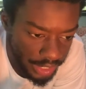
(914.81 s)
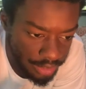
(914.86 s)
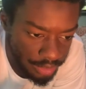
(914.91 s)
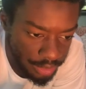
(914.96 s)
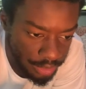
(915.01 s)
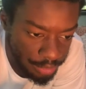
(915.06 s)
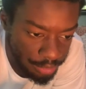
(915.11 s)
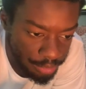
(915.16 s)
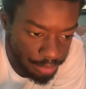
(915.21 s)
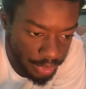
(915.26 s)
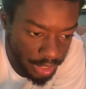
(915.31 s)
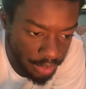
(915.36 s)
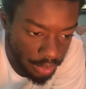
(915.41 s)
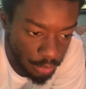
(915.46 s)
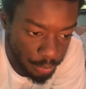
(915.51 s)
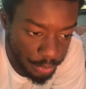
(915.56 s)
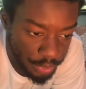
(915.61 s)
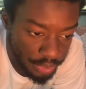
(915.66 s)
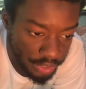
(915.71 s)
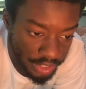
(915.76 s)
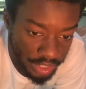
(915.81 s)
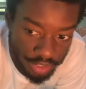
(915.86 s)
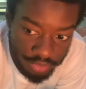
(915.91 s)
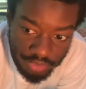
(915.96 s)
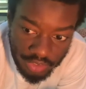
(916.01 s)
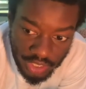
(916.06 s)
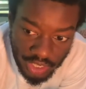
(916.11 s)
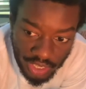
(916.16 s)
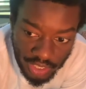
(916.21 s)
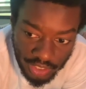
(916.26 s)
in my opinion, I
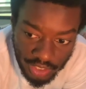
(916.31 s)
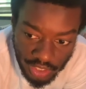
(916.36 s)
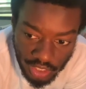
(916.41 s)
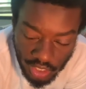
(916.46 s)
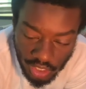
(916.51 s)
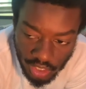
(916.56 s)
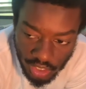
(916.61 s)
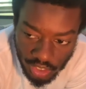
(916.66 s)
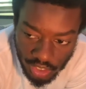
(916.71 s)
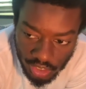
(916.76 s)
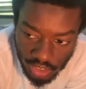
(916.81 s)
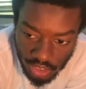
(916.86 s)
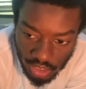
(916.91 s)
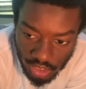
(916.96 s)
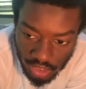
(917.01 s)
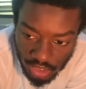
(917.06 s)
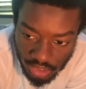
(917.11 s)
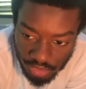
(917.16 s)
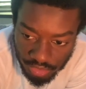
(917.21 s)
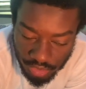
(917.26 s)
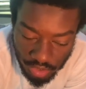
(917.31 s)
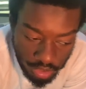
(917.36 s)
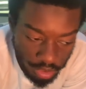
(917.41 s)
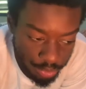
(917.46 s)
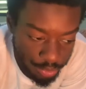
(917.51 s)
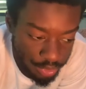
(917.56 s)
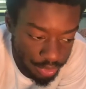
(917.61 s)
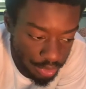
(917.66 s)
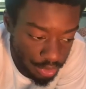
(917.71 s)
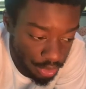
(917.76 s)
feel like in
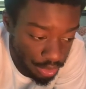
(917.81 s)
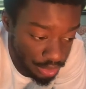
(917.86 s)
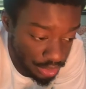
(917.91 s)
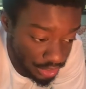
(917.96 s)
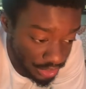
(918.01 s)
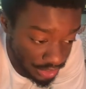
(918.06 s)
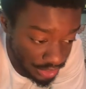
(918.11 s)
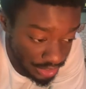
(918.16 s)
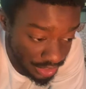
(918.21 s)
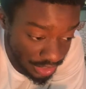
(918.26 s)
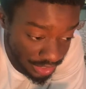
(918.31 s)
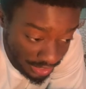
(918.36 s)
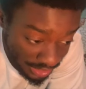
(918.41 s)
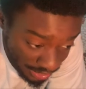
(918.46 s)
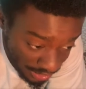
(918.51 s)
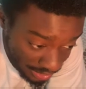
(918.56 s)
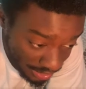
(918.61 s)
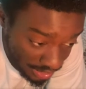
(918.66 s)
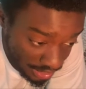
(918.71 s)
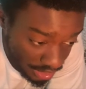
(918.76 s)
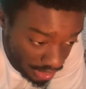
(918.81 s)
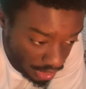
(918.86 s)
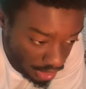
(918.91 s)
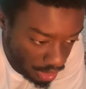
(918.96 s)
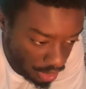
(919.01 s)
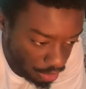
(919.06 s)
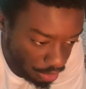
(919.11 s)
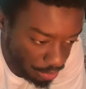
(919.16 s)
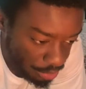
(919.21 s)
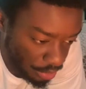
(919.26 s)
developing countries, again,
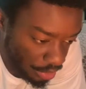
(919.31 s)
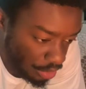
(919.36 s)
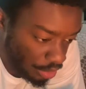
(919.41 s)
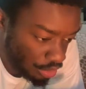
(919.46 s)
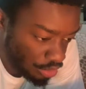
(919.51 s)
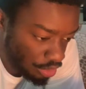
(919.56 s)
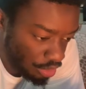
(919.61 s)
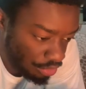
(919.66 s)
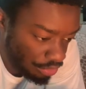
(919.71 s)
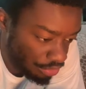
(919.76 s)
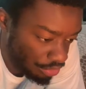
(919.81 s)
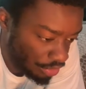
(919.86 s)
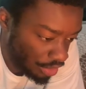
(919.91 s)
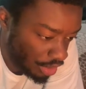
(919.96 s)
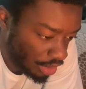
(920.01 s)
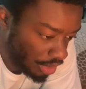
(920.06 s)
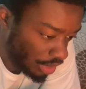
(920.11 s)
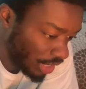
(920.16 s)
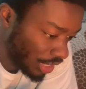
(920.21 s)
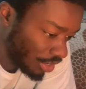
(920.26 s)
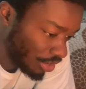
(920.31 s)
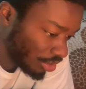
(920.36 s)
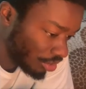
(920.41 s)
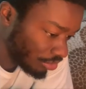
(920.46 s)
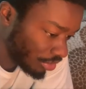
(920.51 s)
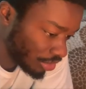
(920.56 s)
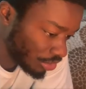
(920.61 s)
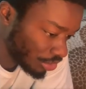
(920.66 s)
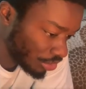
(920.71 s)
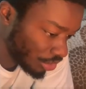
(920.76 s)
because of lack of
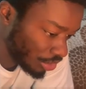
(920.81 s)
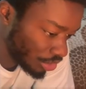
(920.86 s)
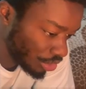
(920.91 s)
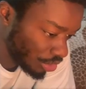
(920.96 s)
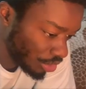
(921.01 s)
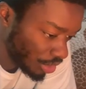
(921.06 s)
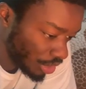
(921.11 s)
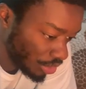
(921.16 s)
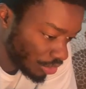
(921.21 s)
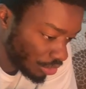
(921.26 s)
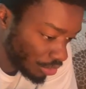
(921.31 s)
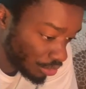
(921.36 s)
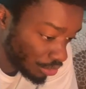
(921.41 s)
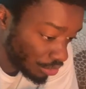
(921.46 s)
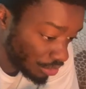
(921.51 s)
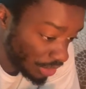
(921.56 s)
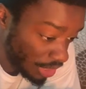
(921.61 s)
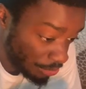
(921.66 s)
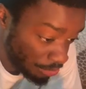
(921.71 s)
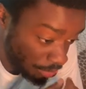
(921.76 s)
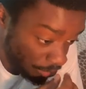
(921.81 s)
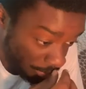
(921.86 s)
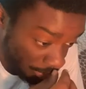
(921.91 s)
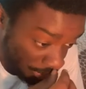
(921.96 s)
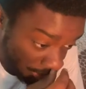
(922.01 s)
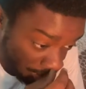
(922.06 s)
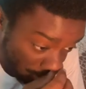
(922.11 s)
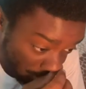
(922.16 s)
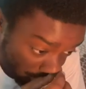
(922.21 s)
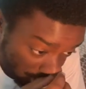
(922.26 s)
education and all those type of
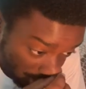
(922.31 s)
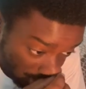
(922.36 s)
things,